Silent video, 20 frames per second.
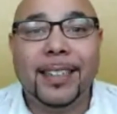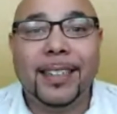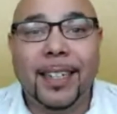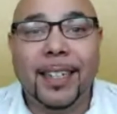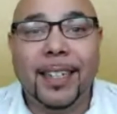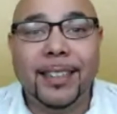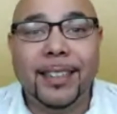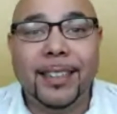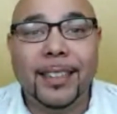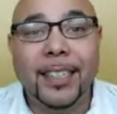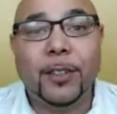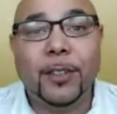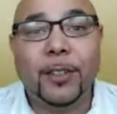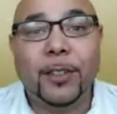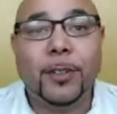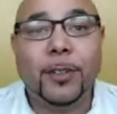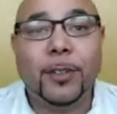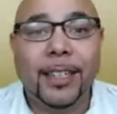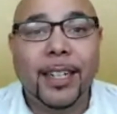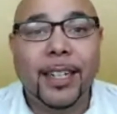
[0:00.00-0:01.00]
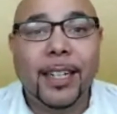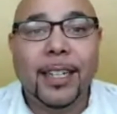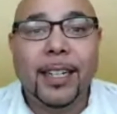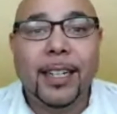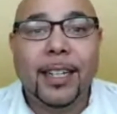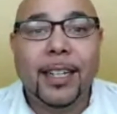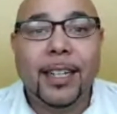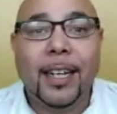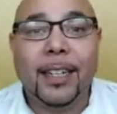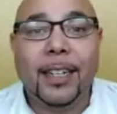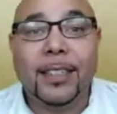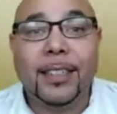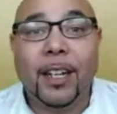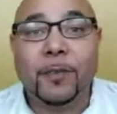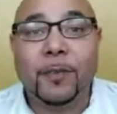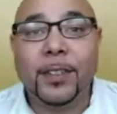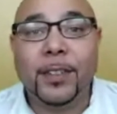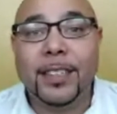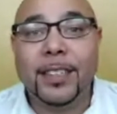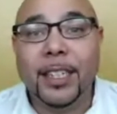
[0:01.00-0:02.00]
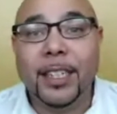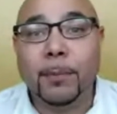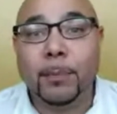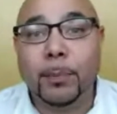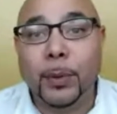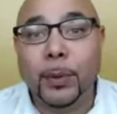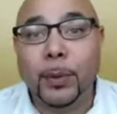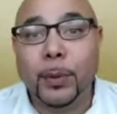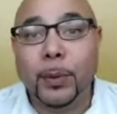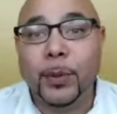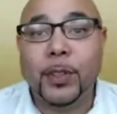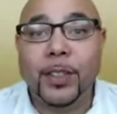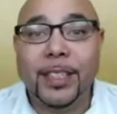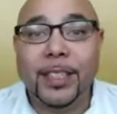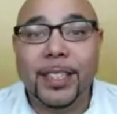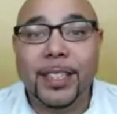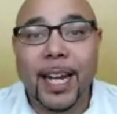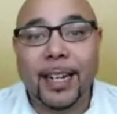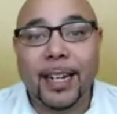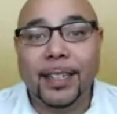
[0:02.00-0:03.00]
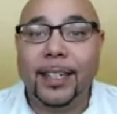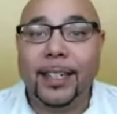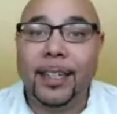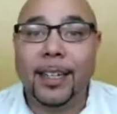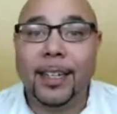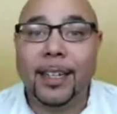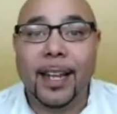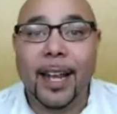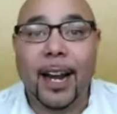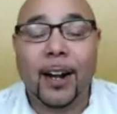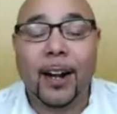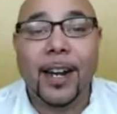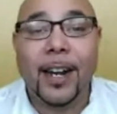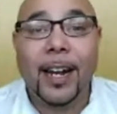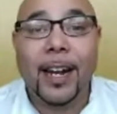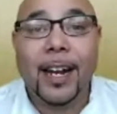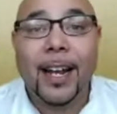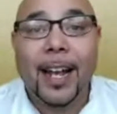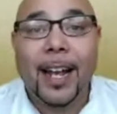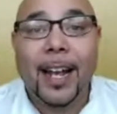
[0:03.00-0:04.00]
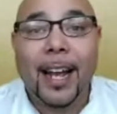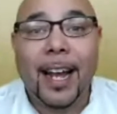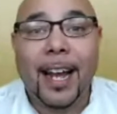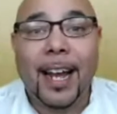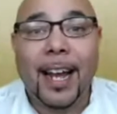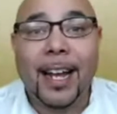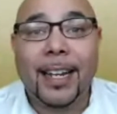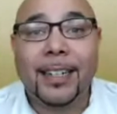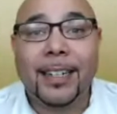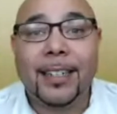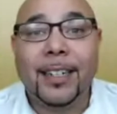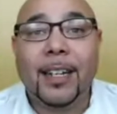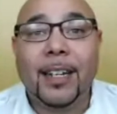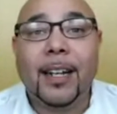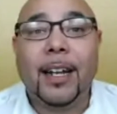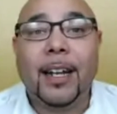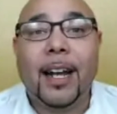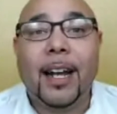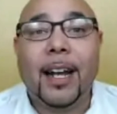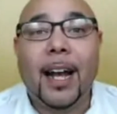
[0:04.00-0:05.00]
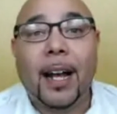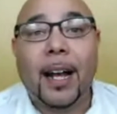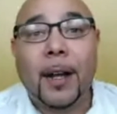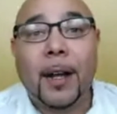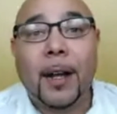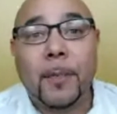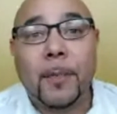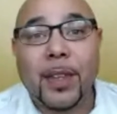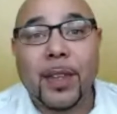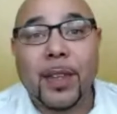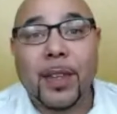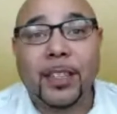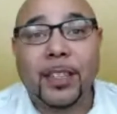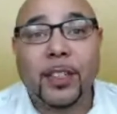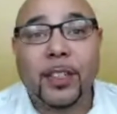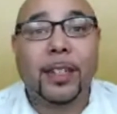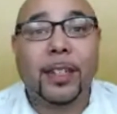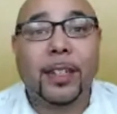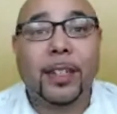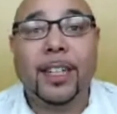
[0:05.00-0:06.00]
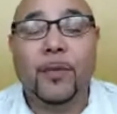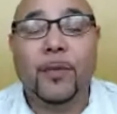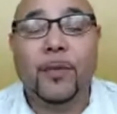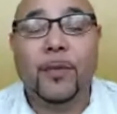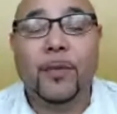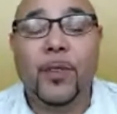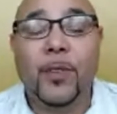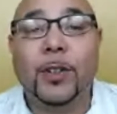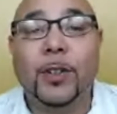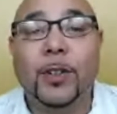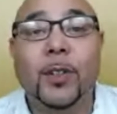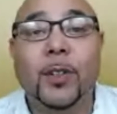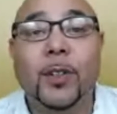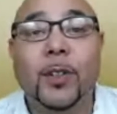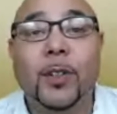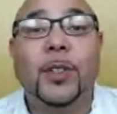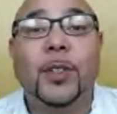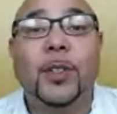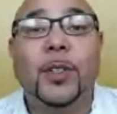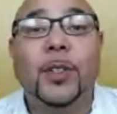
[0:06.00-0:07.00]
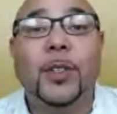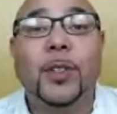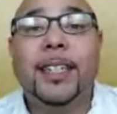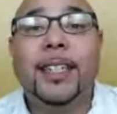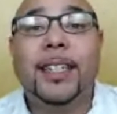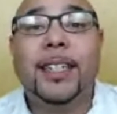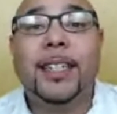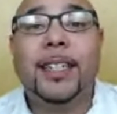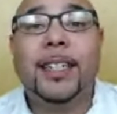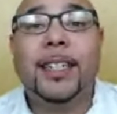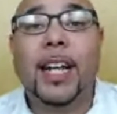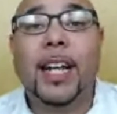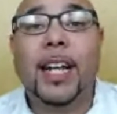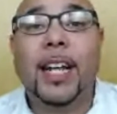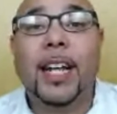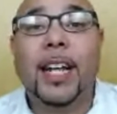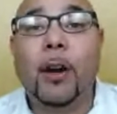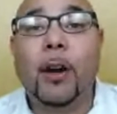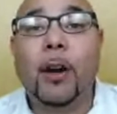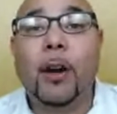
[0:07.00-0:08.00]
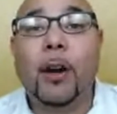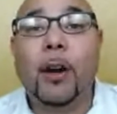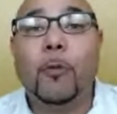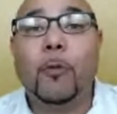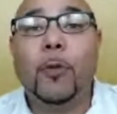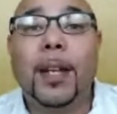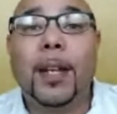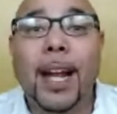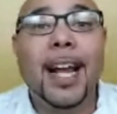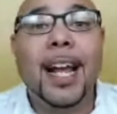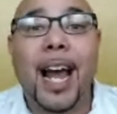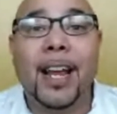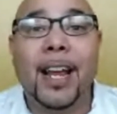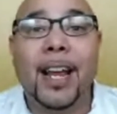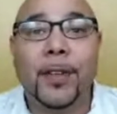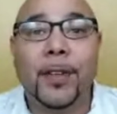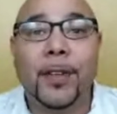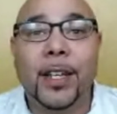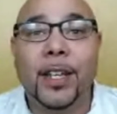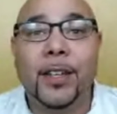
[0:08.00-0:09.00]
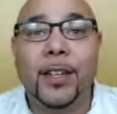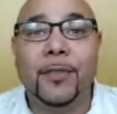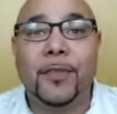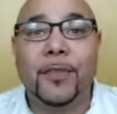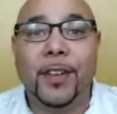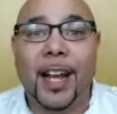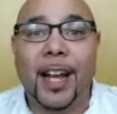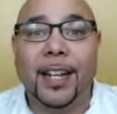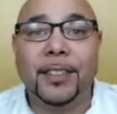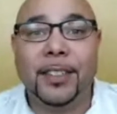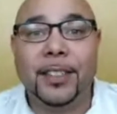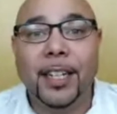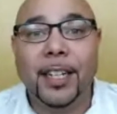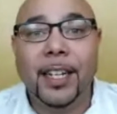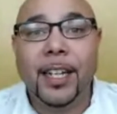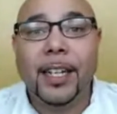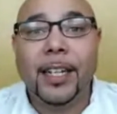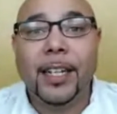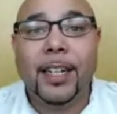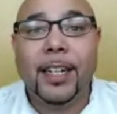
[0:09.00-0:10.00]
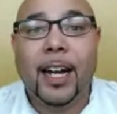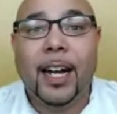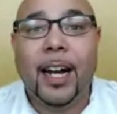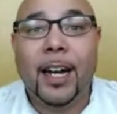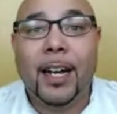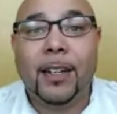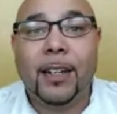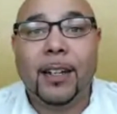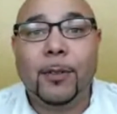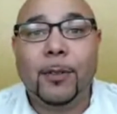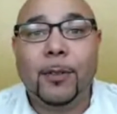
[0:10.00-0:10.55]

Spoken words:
Get the secret self-esteem booster technique there. And I just want to tell the viewers also that we're planning a live event.